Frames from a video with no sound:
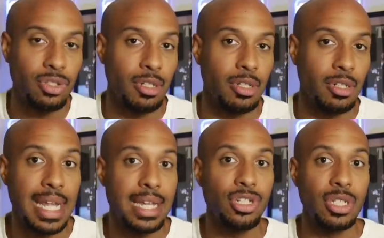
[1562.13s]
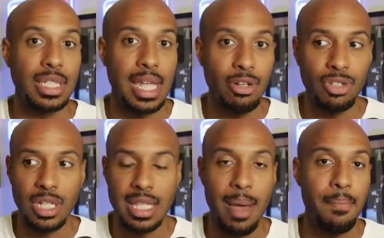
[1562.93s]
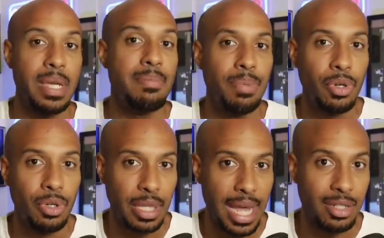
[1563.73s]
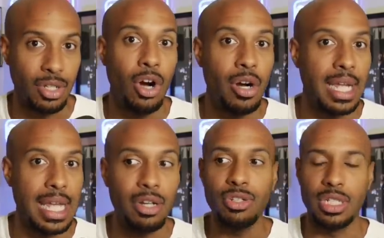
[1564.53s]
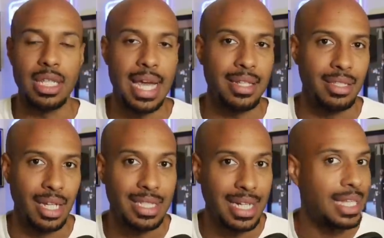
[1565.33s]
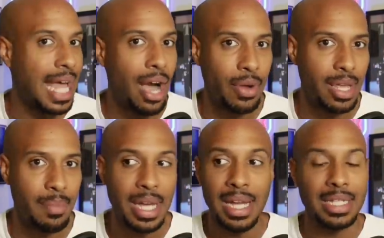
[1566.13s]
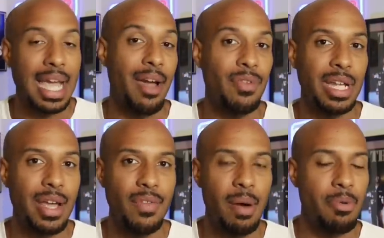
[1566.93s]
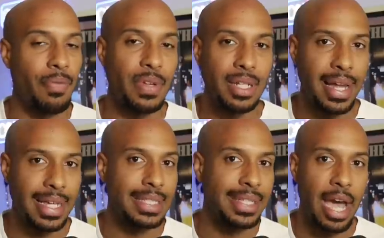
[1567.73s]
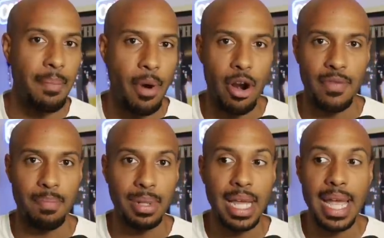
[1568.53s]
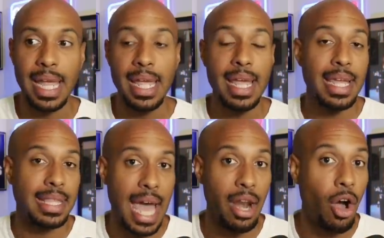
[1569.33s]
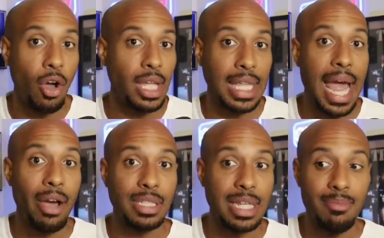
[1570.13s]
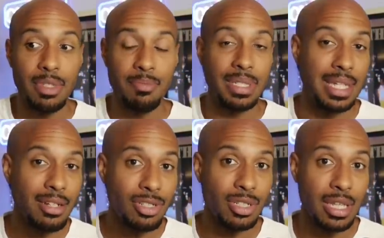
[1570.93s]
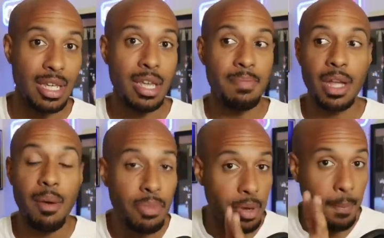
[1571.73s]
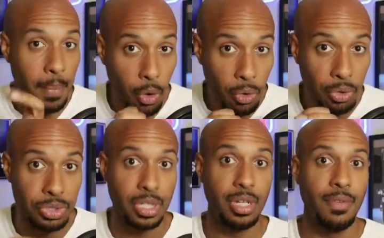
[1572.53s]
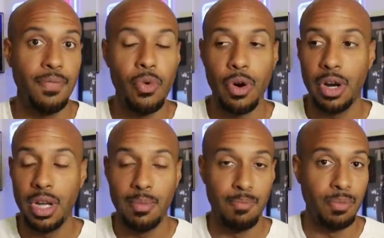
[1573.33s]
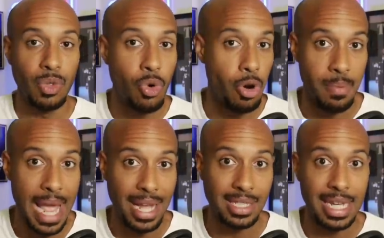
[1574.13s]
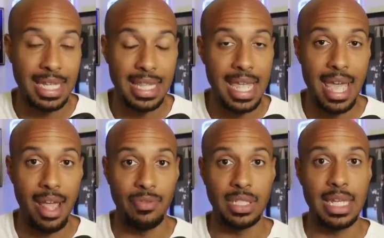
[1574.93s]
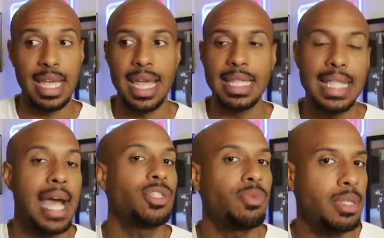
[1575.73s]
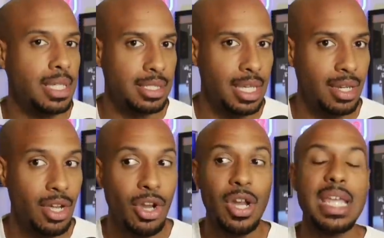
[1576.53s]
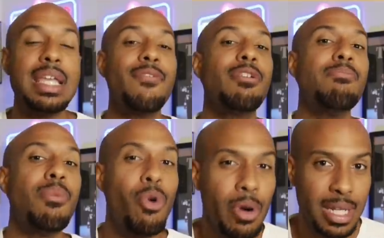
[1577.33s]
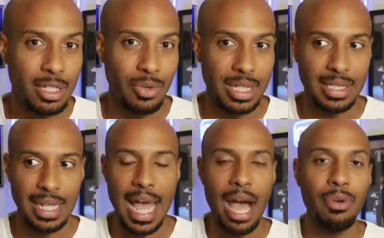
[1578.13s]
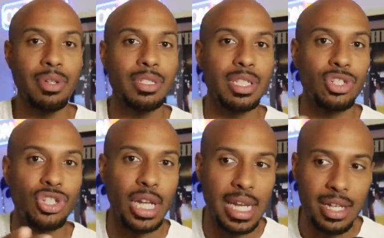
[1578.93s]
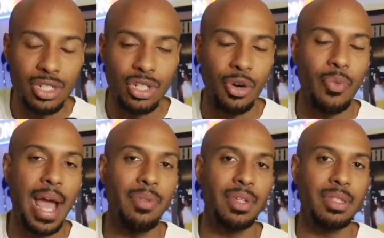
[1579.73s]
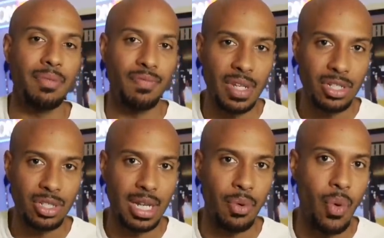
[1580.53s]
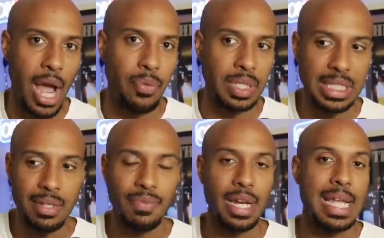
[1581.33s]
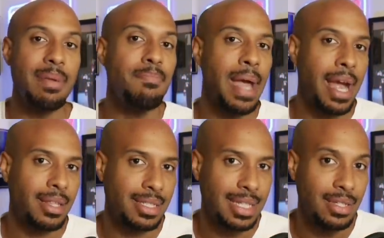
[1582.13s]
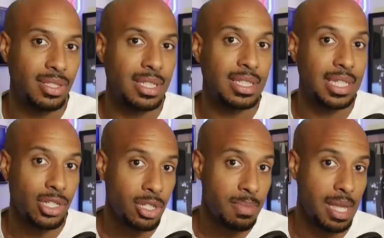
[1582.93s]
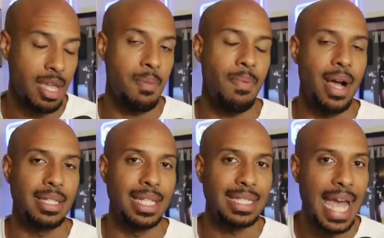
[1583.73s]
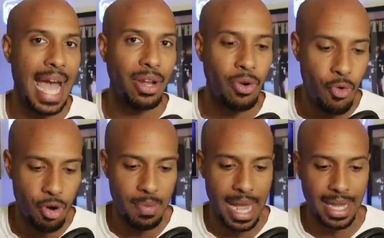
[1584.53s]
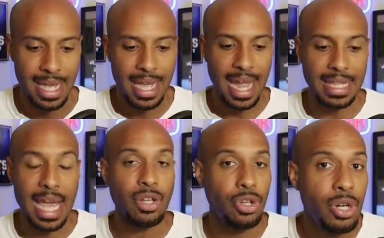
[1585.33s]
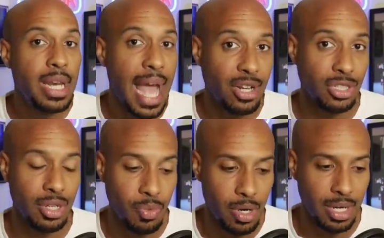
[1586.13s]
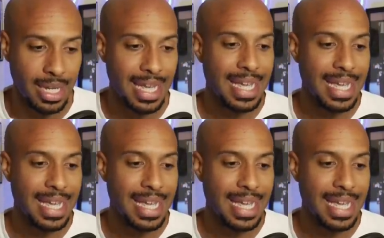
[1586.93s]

sort of tenacious energy, that pit bull, that dog energy that doesn't allow him to ever give up or feel like he's not a part of a play. That all allows him to potentially become the mold for cornerbacks in the NFC. And that's where things get even more interesting. How does the change around the division at wide receiver impact the Saints' decision-making process at cornerback? And that could actually work